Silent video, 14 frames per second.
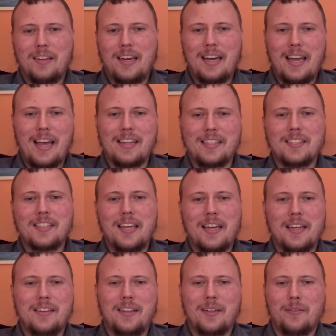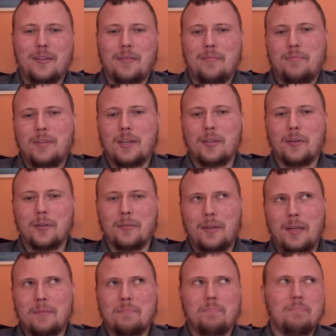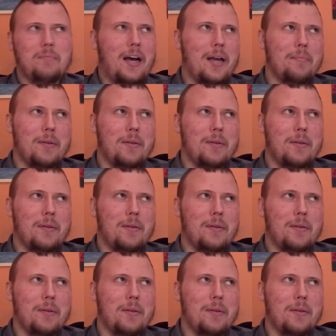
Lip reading: I had said, in other high